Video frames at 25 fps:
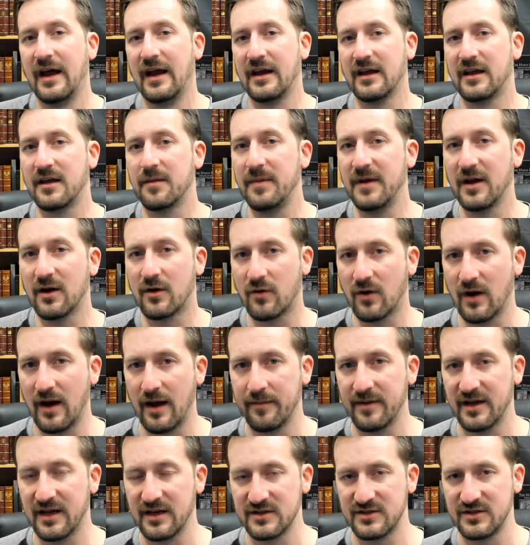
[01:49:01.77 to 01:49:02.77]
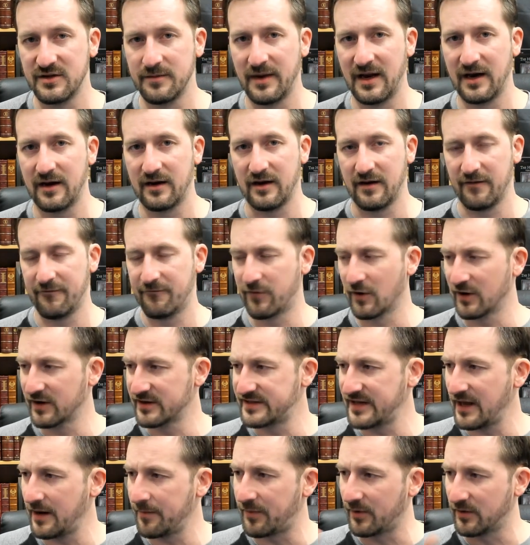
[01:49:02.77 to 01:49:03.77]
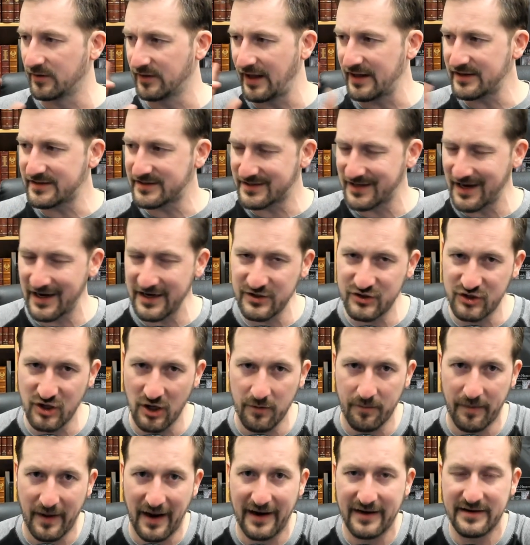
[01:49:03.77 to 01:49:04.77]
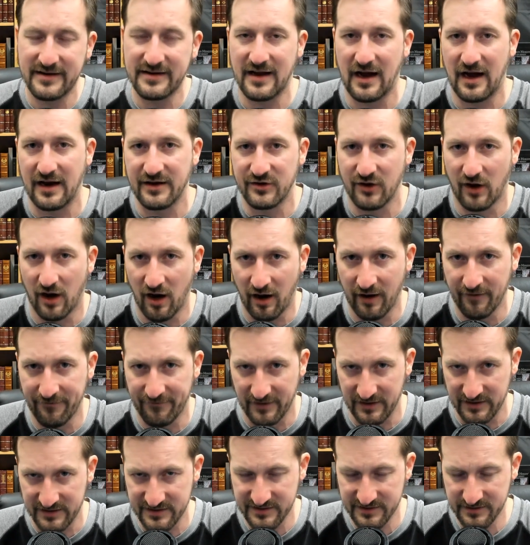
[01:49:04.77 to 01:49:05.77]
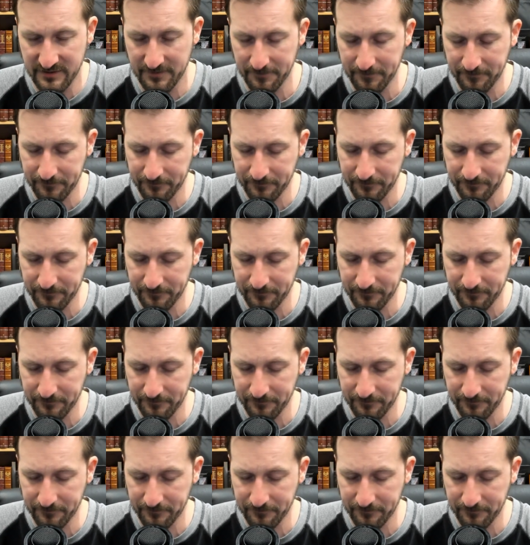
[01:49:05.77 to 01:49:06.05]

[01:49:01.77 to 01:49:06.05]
and it can be a crime against humanity. For example, let's say Joe Biden got into office